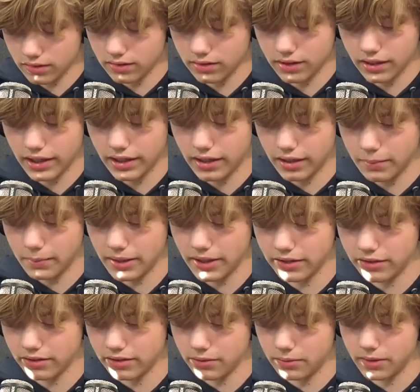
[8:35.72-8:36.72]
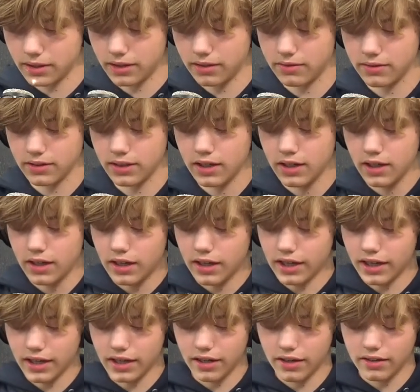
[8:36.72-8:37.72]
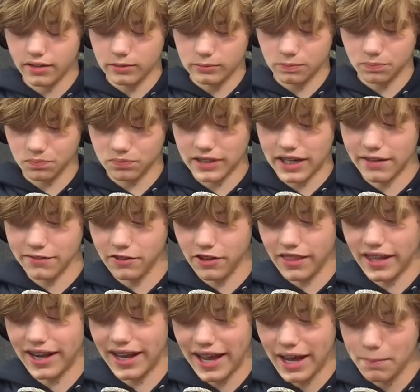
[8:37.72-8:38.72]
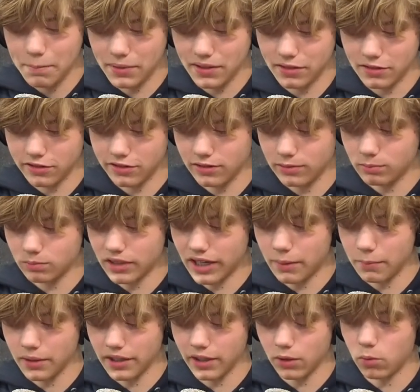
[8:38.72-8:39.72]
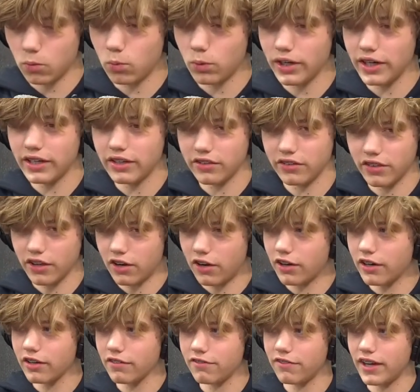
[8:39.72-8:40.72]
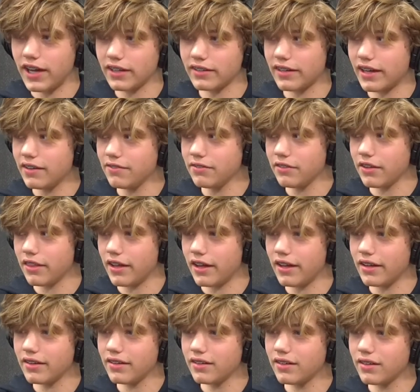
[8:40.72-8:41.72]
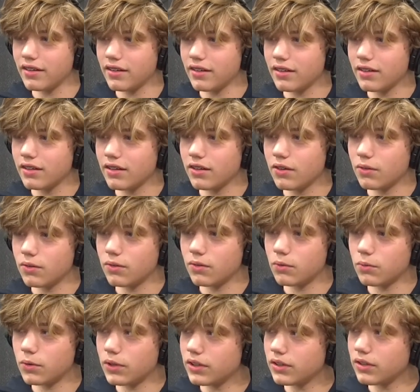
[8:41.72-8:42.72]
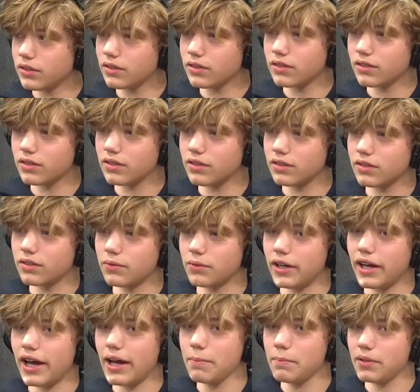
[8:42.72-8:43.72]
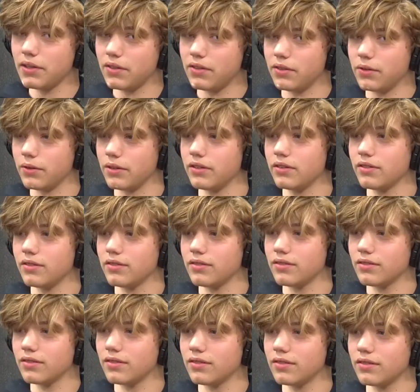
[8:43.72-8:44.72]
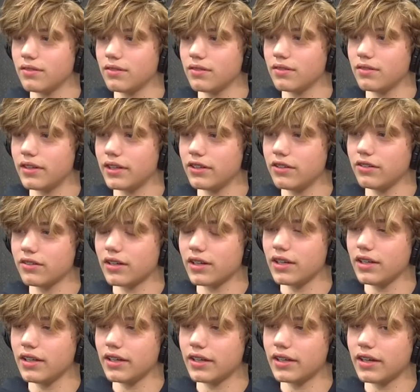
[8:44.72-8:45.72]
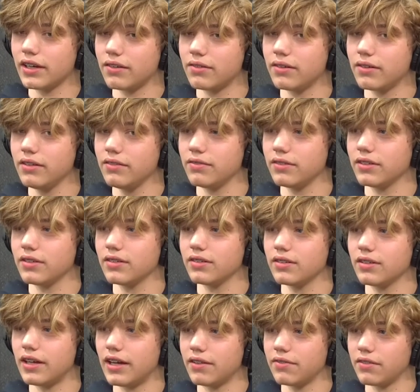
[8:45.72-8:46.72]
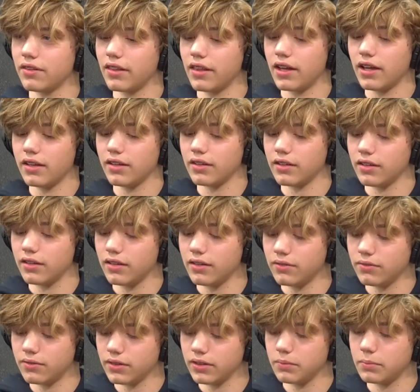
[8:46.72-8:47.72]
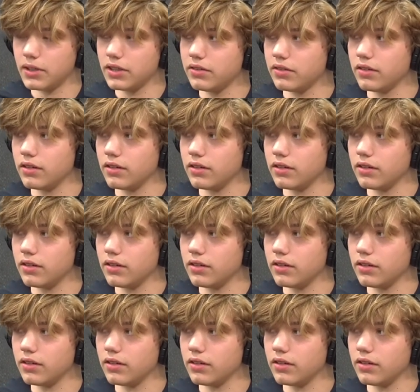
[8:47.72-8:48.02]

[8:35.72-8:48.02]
KMS or whatever. Yeah. And after that happens, I'm like, where's the artifact after that? What, what happened to it? Oh. They just kind of oh. like got rid of it after that. They didn't really mention